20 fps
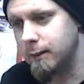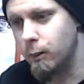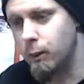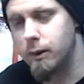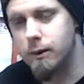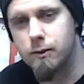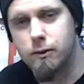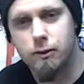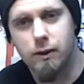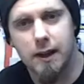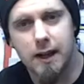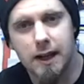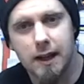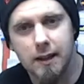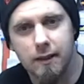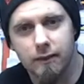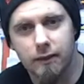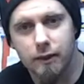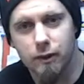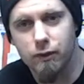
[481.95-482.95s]
Wouldn't trade
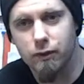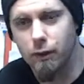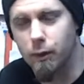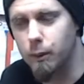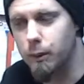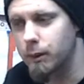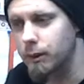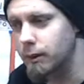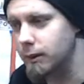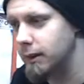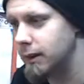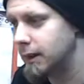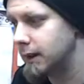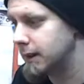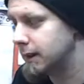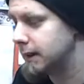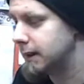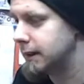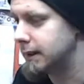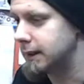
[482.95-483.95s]
any of this for the world.
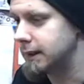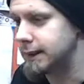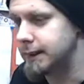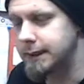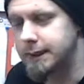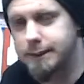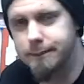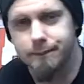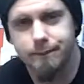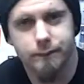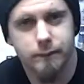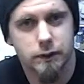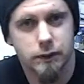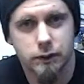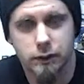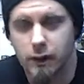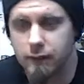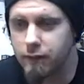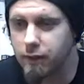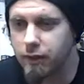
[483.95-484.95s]

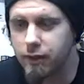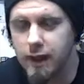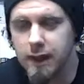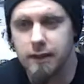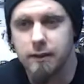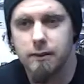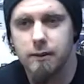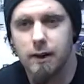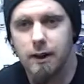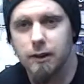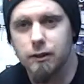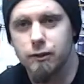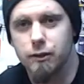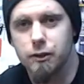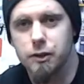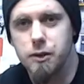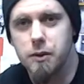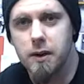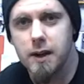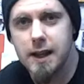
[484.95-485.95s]
Just love to thank you guys
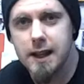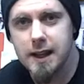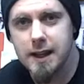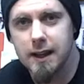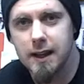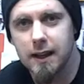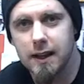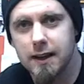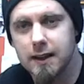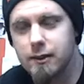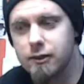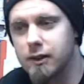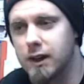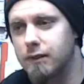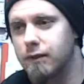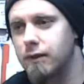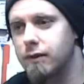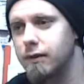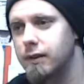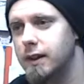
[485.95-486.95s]
for tuning in, each
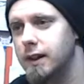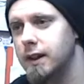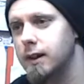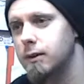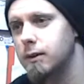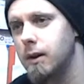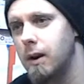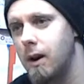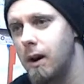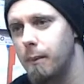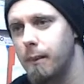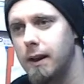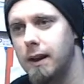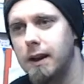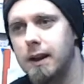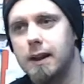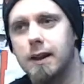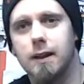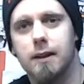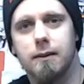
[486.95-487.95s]
and every video,
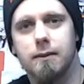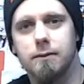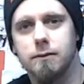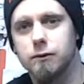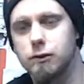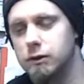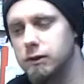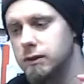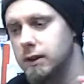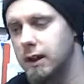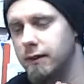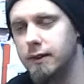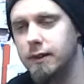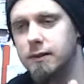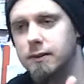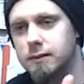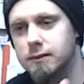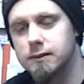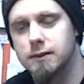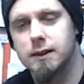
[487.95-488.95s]
commenting. Love
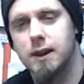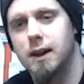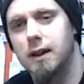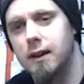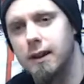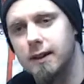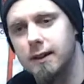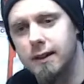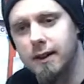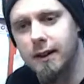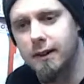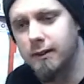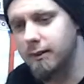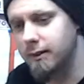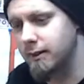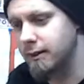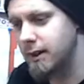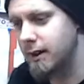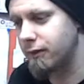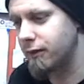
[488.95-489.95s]
it. All right,
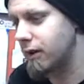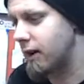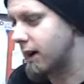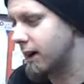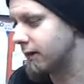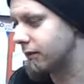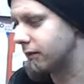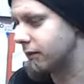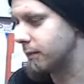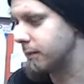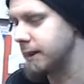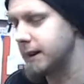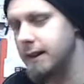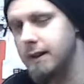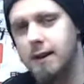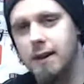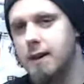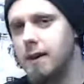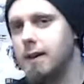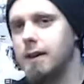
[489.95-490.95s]
guys, enough talking from
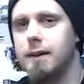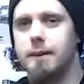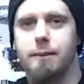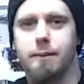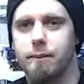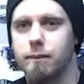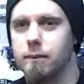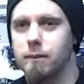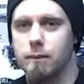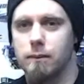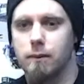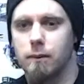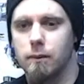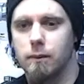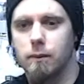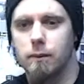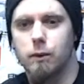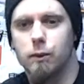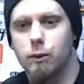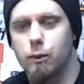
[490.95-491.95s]
me.
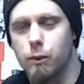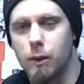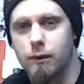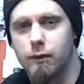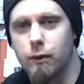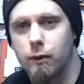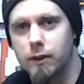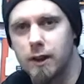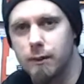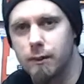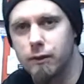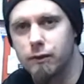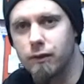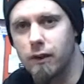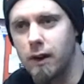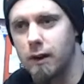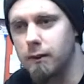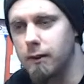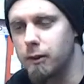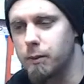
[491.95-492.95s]
2014 was
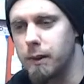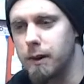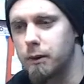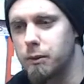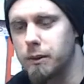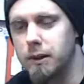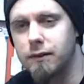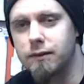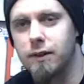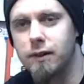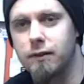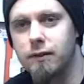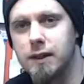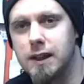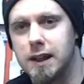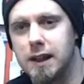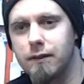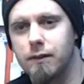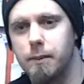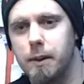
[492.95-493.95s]
fun. Let's make
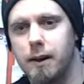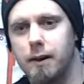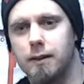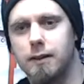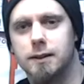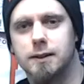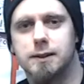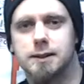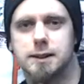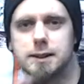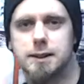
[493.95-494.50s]
2015 even better.